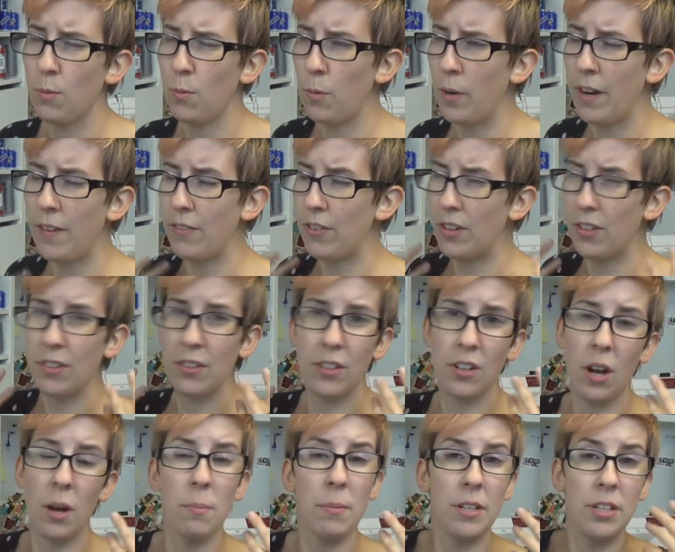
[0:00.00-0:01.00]
whatever other
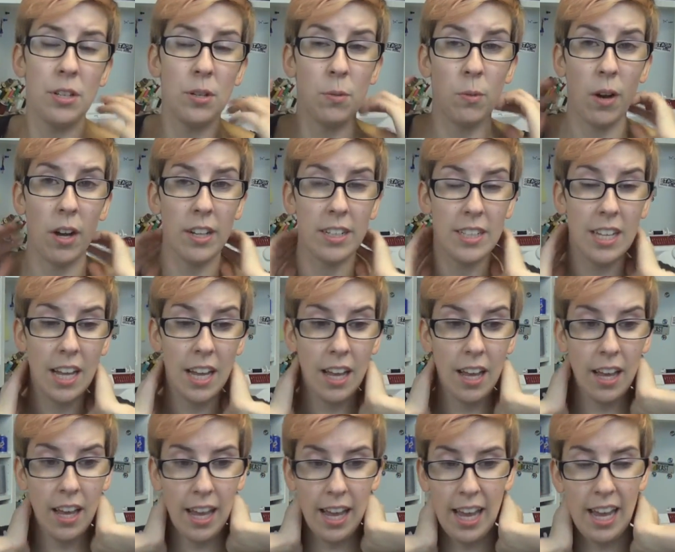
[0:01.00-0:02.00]
garment you want
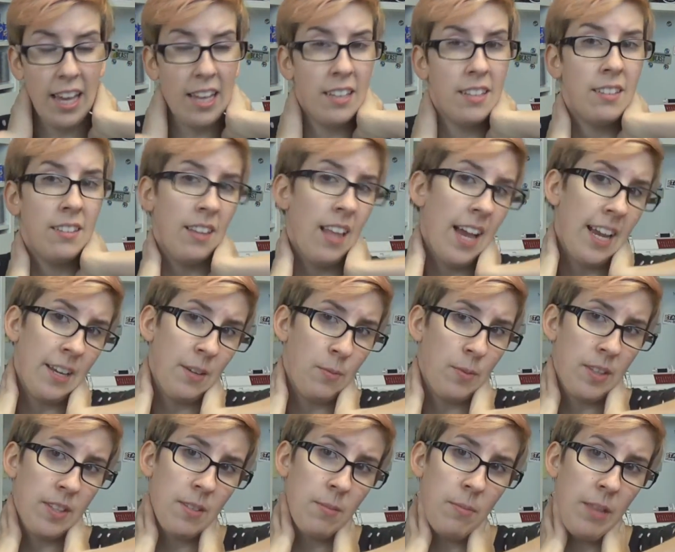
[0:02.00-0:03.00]
and line it
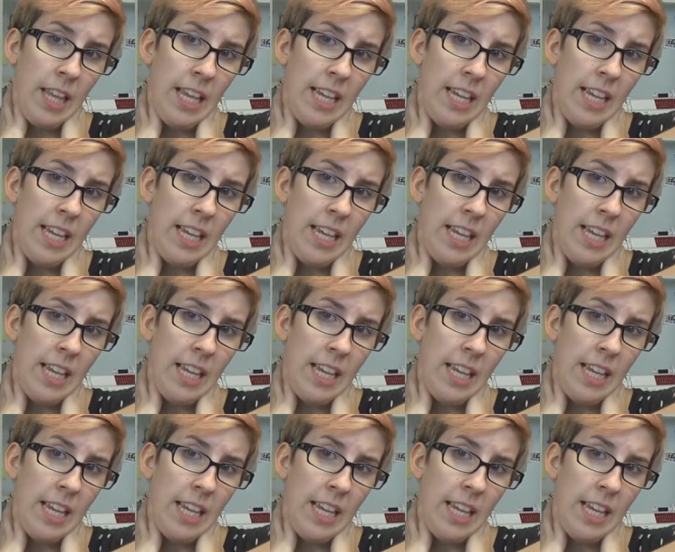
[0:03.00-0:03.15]
with some